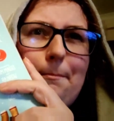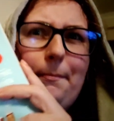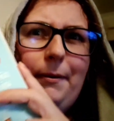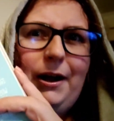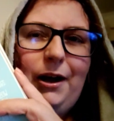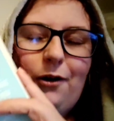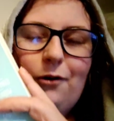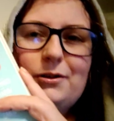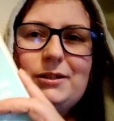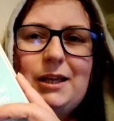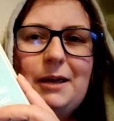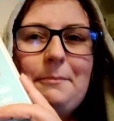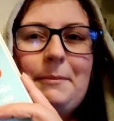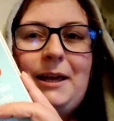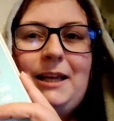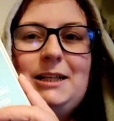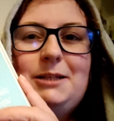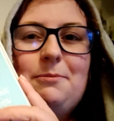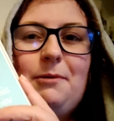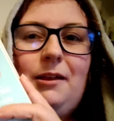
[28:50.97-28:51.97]
But it also
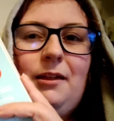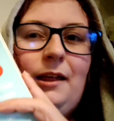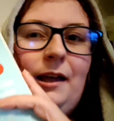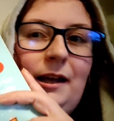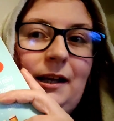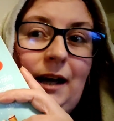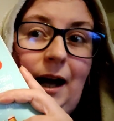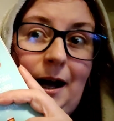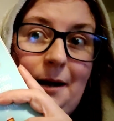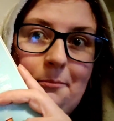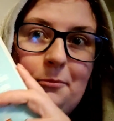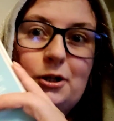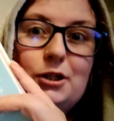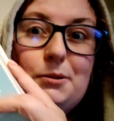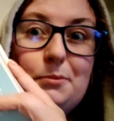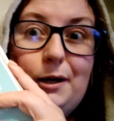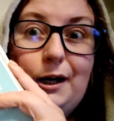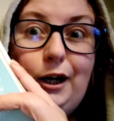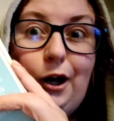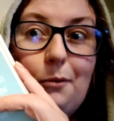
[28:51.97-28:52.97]
makes me think I
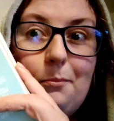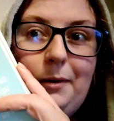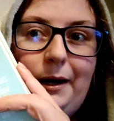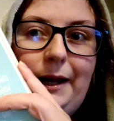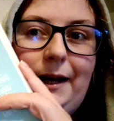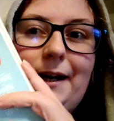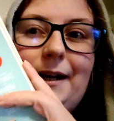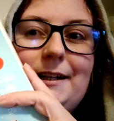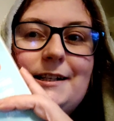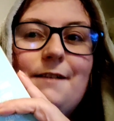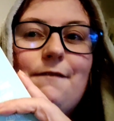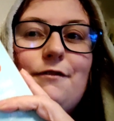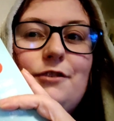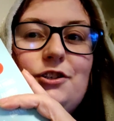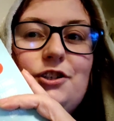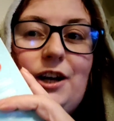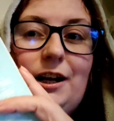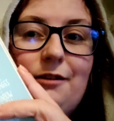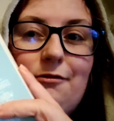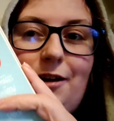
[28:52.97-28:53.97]
must be a completely
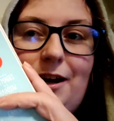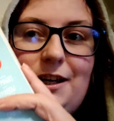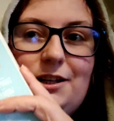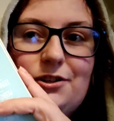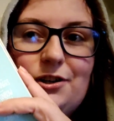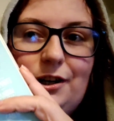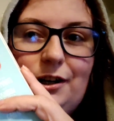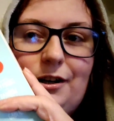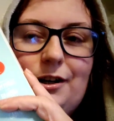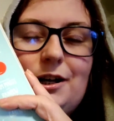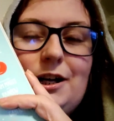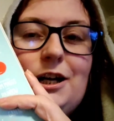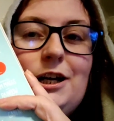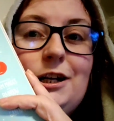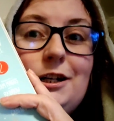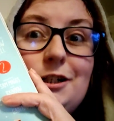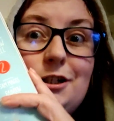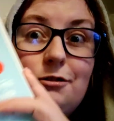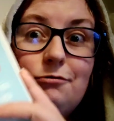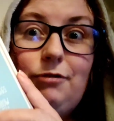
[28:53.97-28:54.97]
different generation
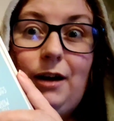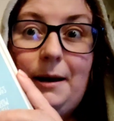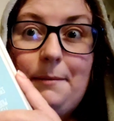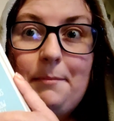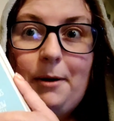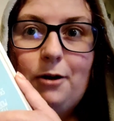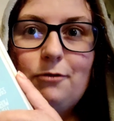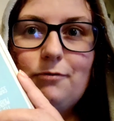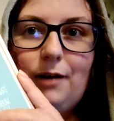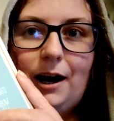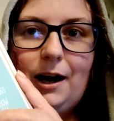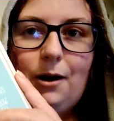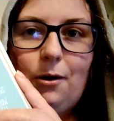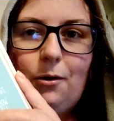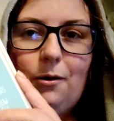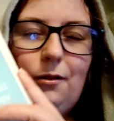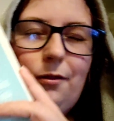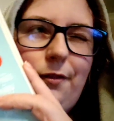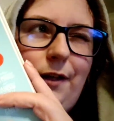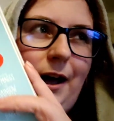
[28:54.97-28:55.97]
to Rainbow
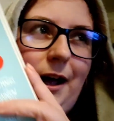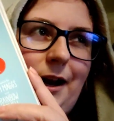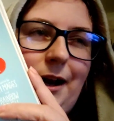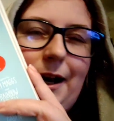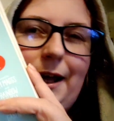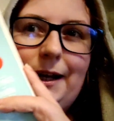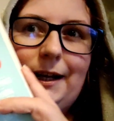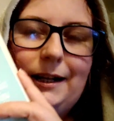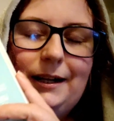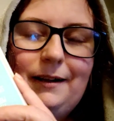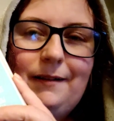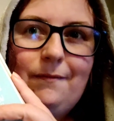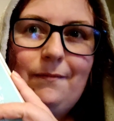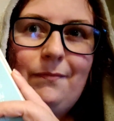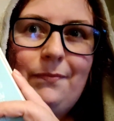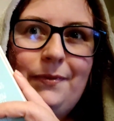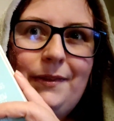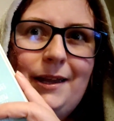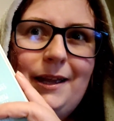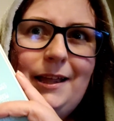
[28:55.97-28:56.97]
Rowell, that, like,
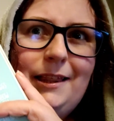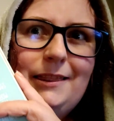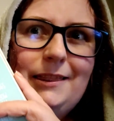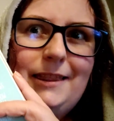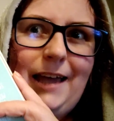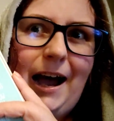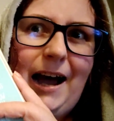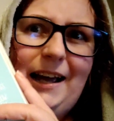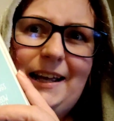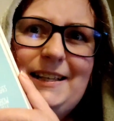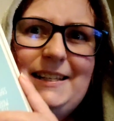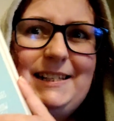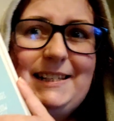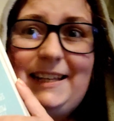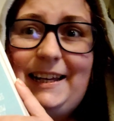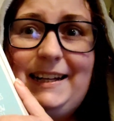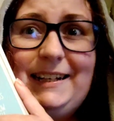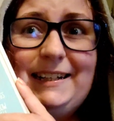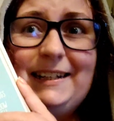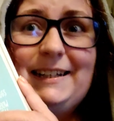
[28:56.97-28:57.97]
that is
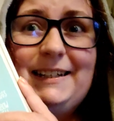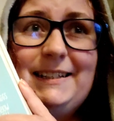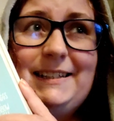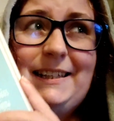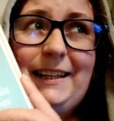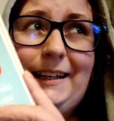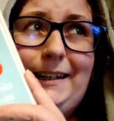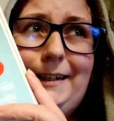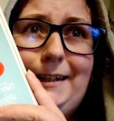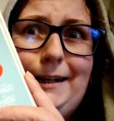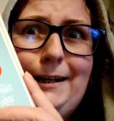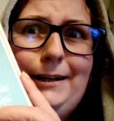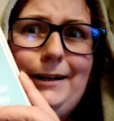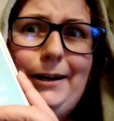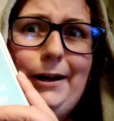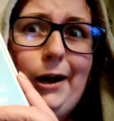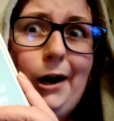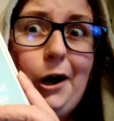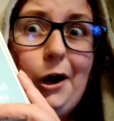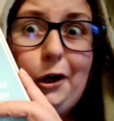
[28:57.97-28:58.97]
seen as, like,
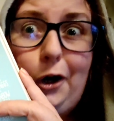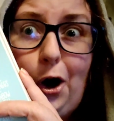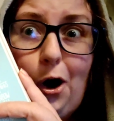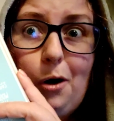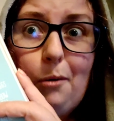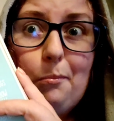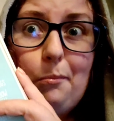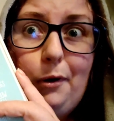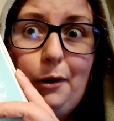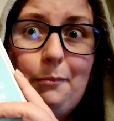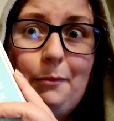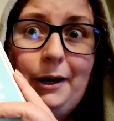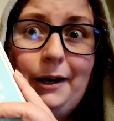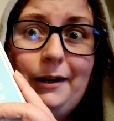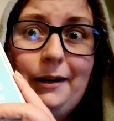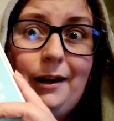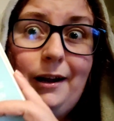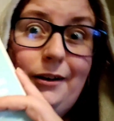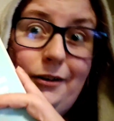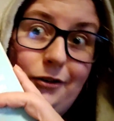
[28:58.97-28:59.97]
a
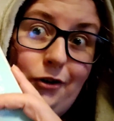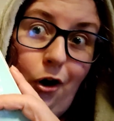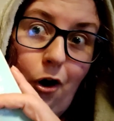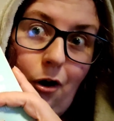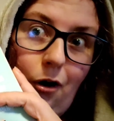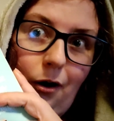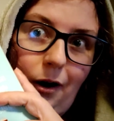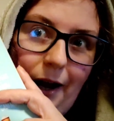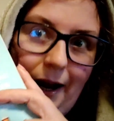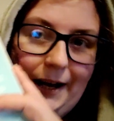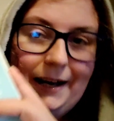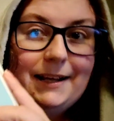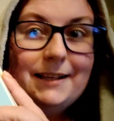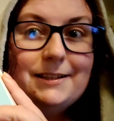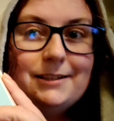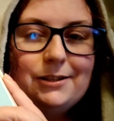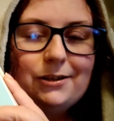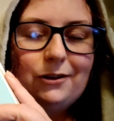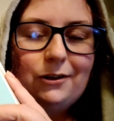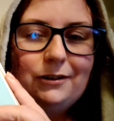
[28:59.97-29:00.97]
compliment and not an
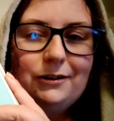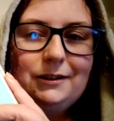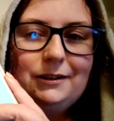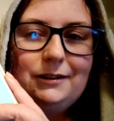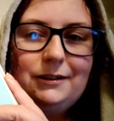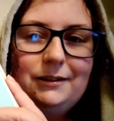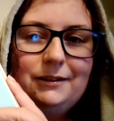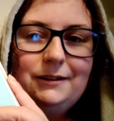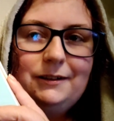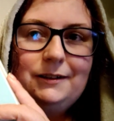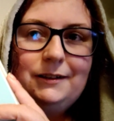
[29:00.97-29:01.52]
insult.